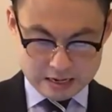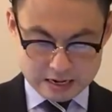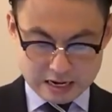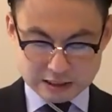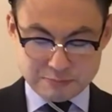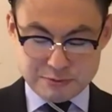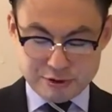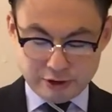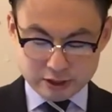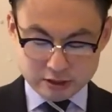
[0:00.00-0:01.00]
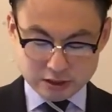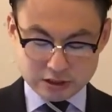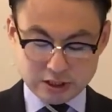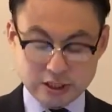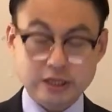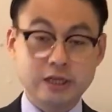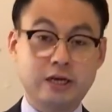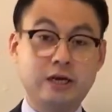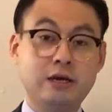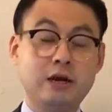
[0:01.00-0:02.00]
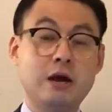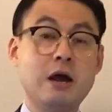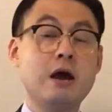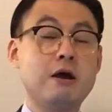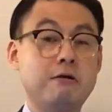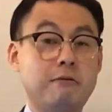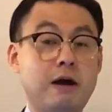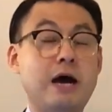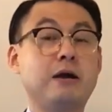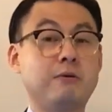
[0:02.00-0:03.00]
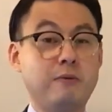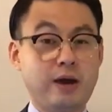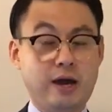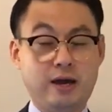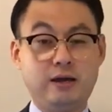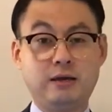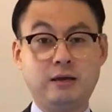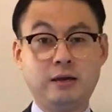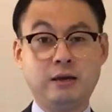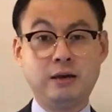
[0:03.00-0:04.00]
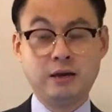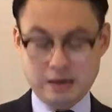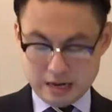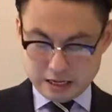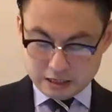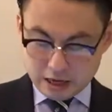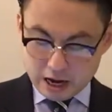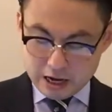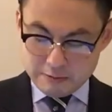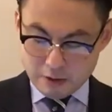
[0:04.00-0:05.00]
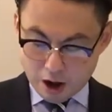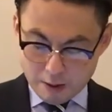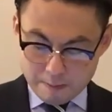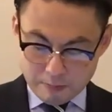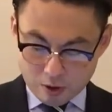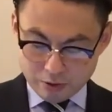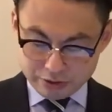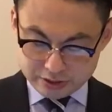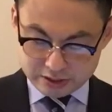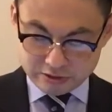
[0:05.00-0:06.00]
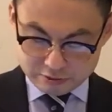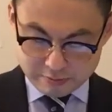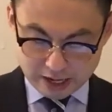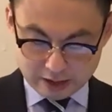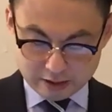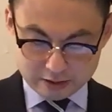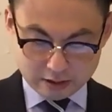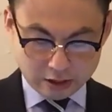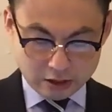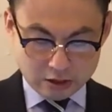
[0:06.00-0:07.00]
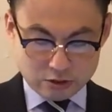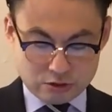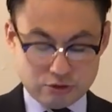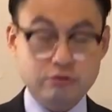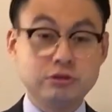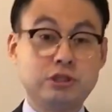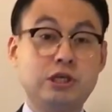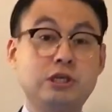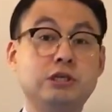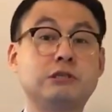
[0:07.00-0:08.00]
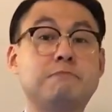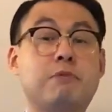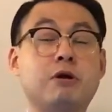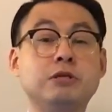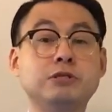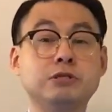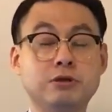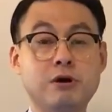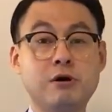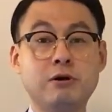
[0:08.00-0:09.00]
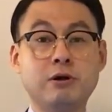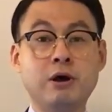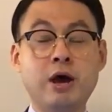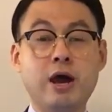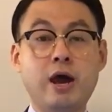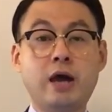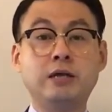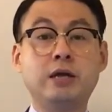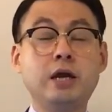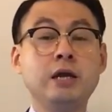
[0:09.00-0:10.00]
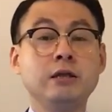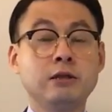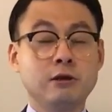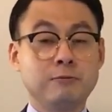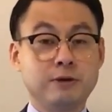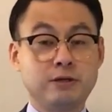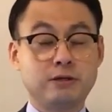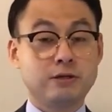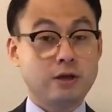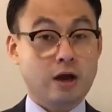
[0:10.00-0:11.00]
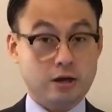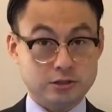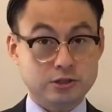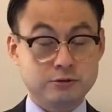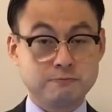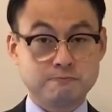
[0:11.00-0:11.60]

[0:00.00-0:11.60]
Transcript: God's miraculous healing right away came upon this man through Jesus' personal and intimate touch.